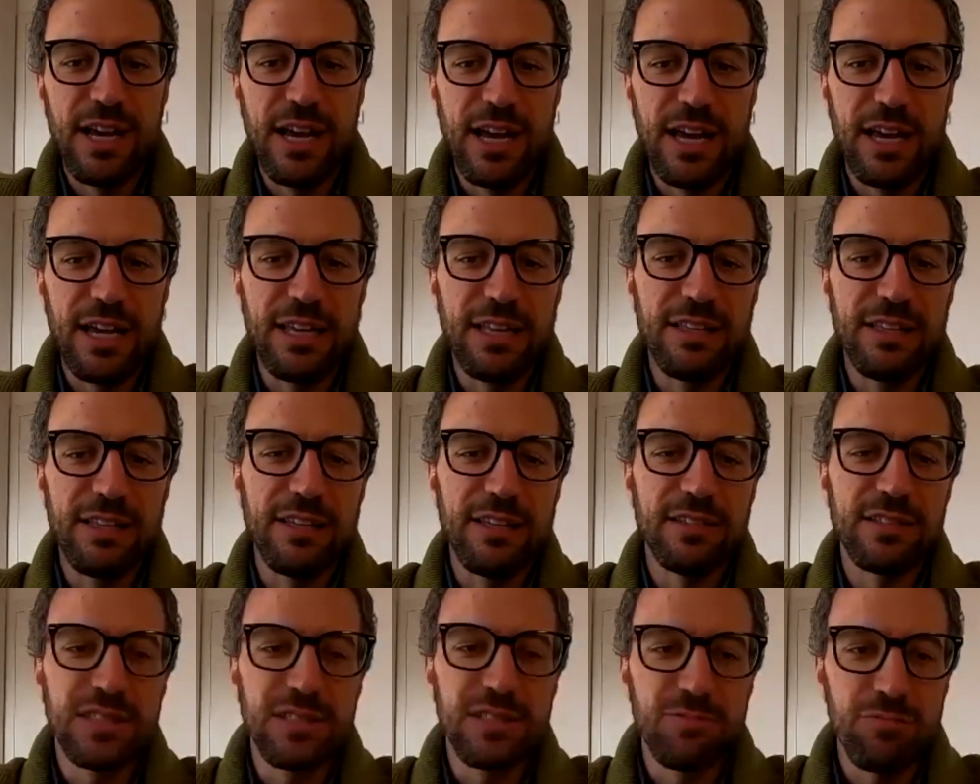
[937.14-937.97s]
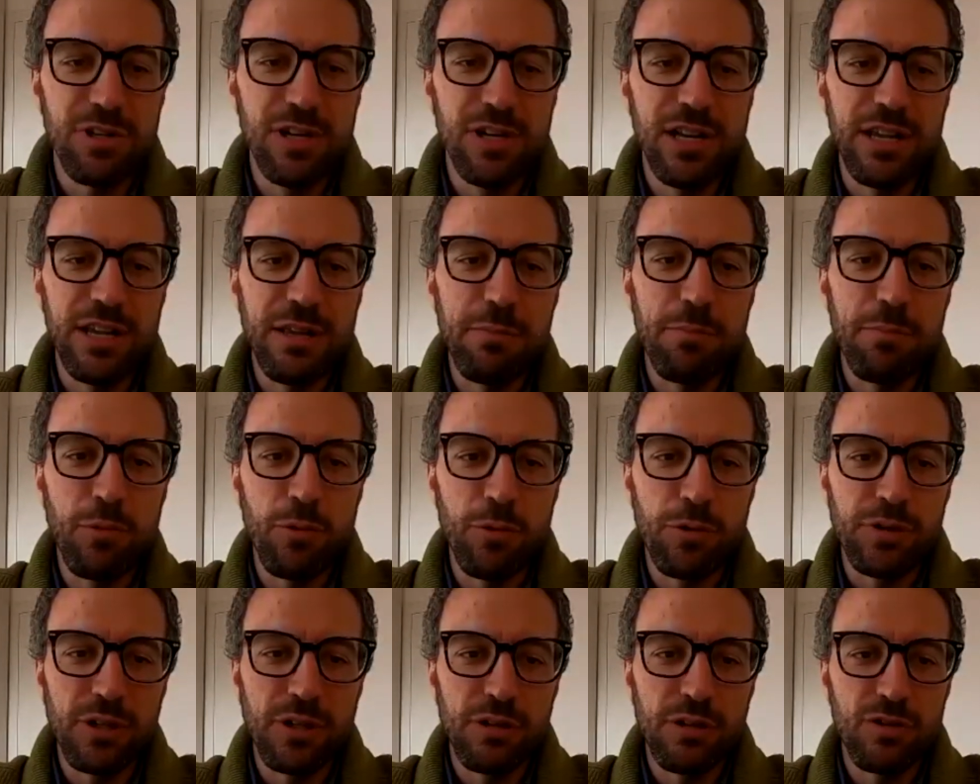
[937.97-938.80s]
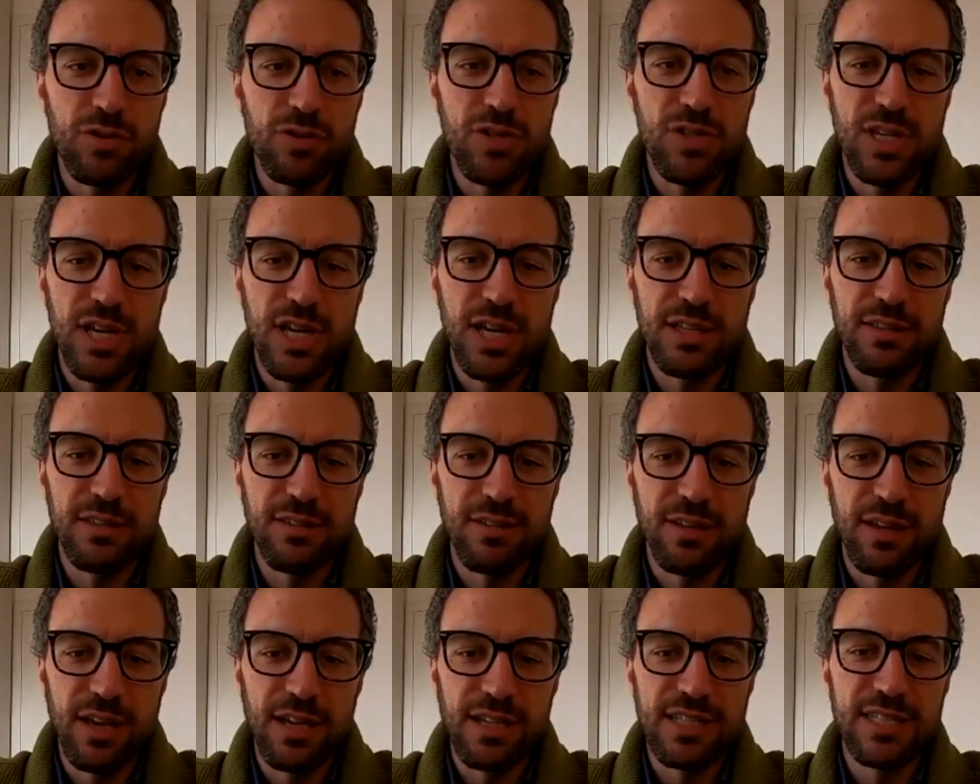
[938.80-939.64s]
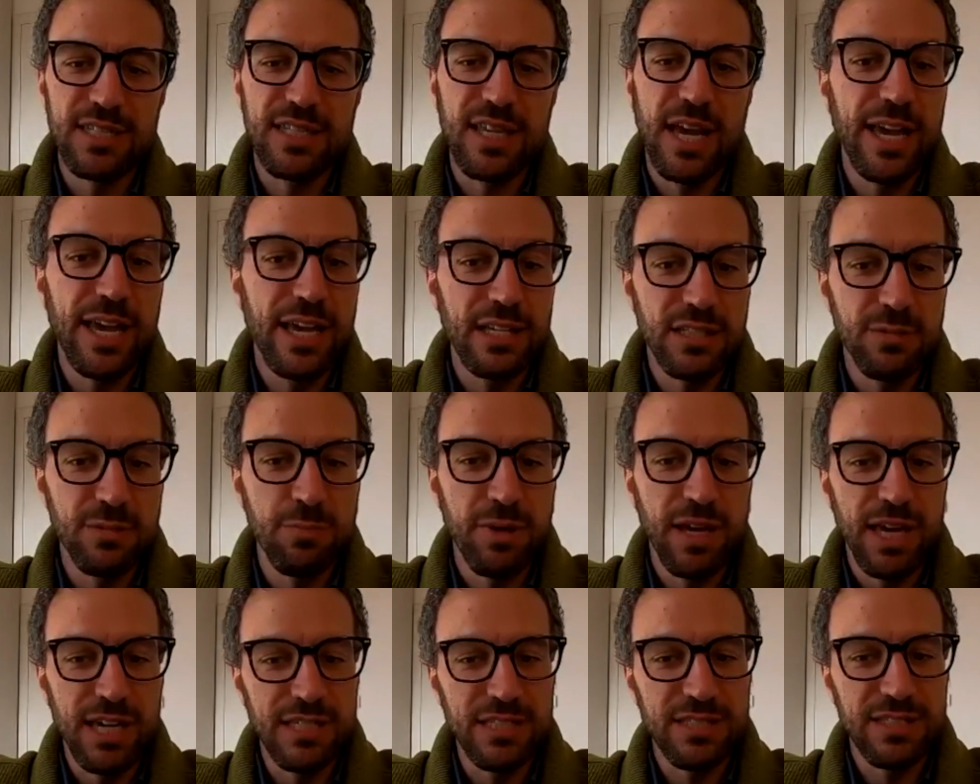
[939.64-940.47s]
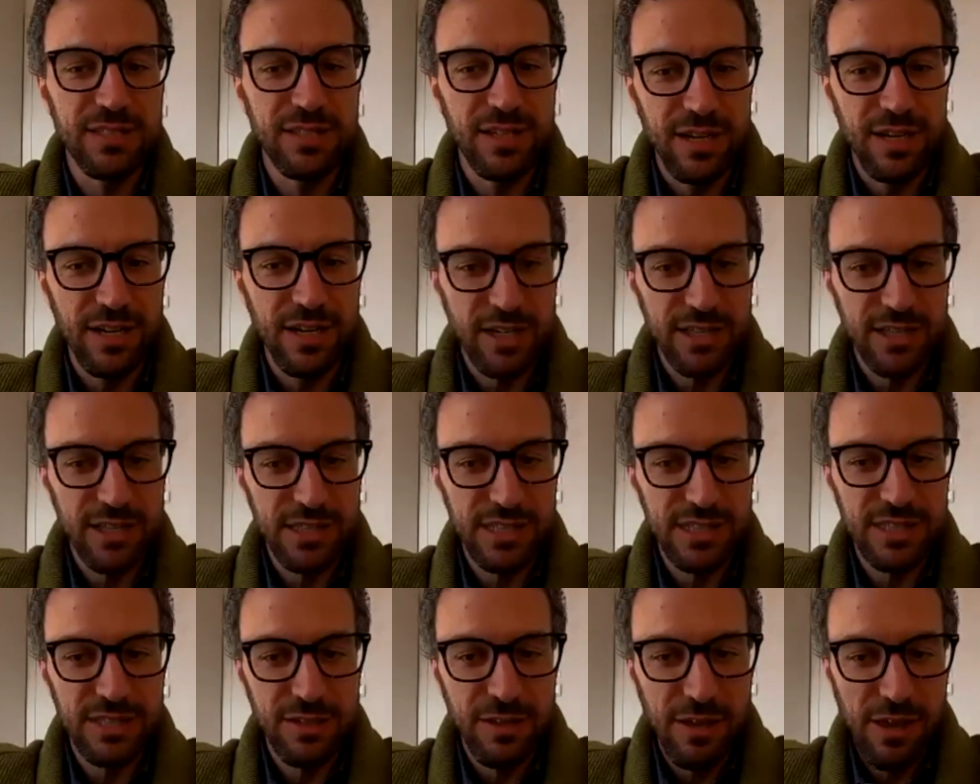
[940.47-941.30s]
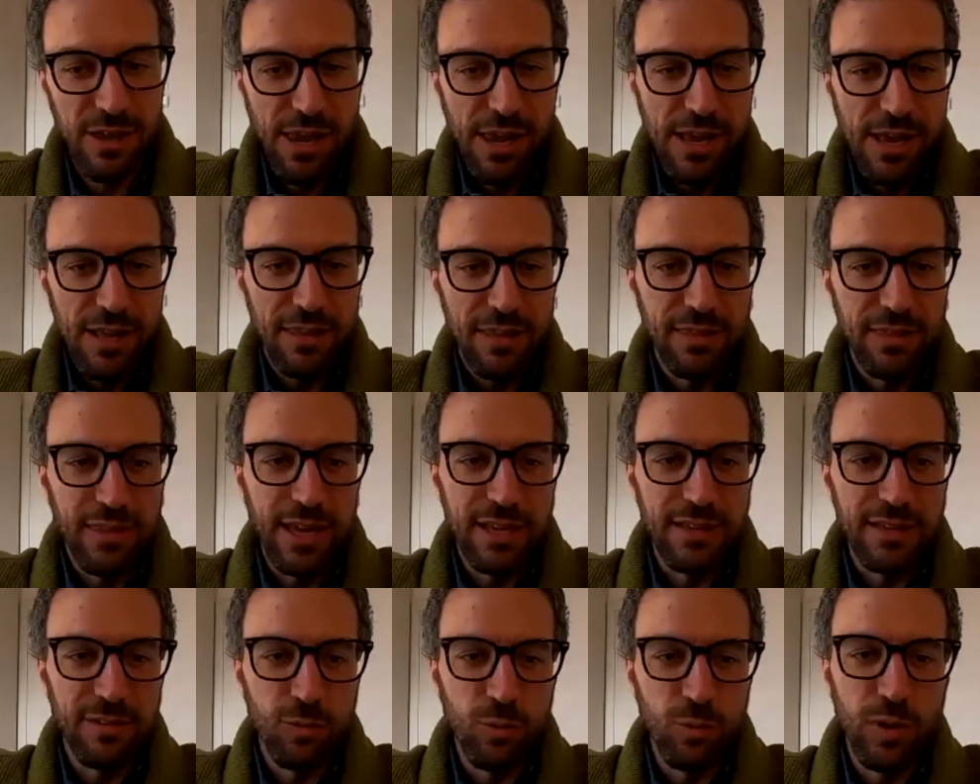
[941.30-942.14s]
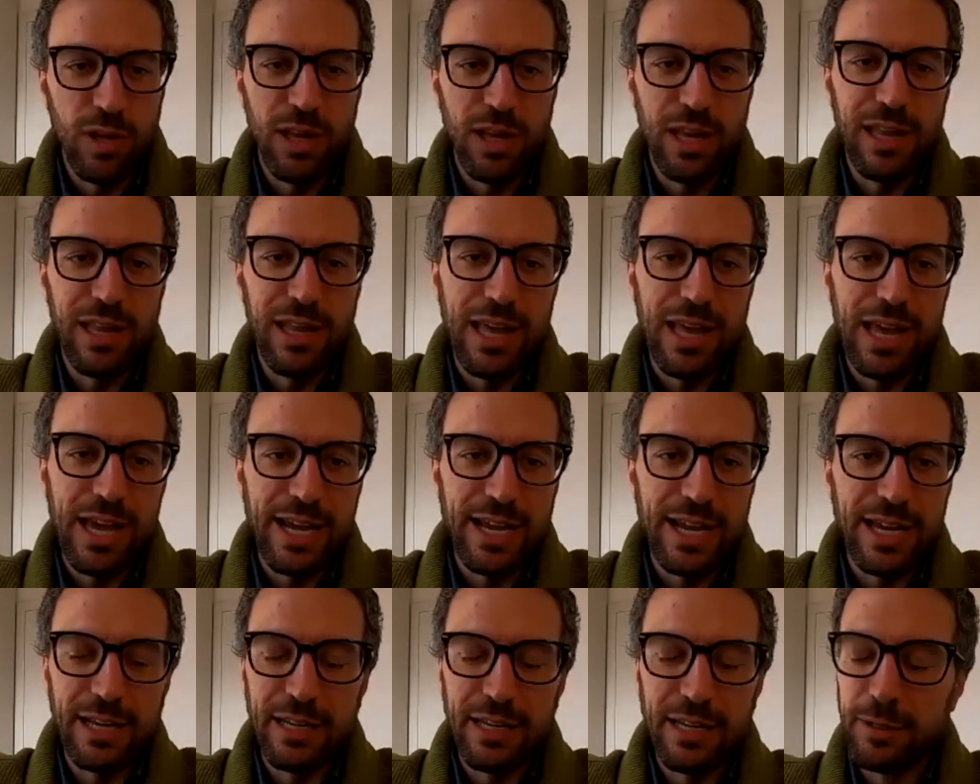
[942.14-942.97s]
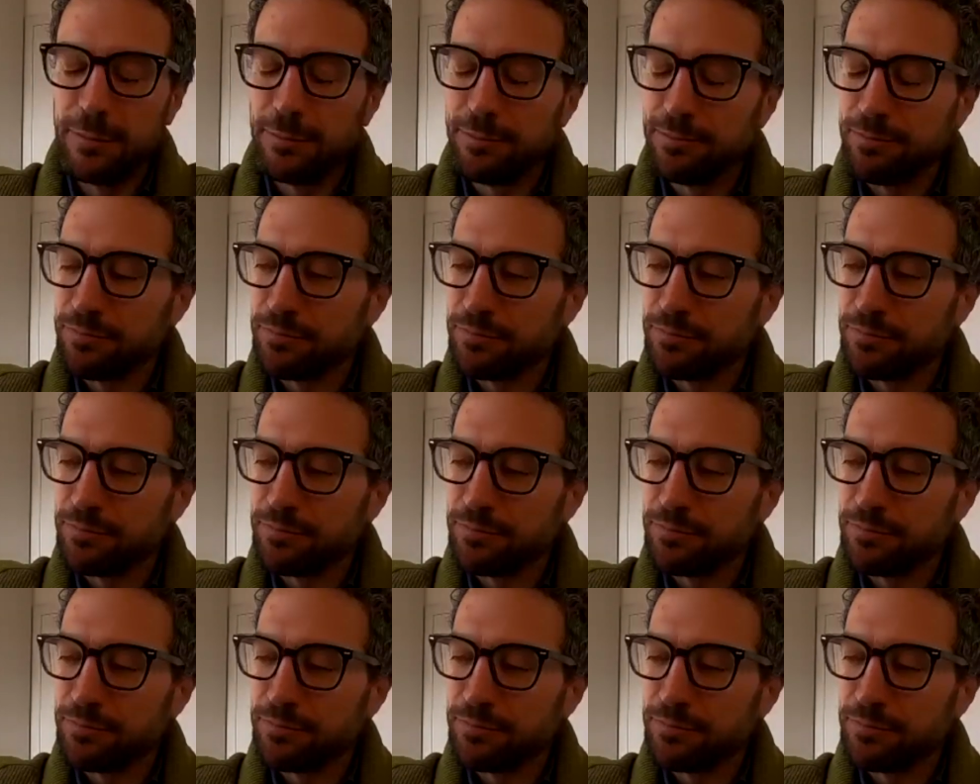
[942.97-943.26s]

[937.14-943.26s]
it's really important to set science-based targets that will align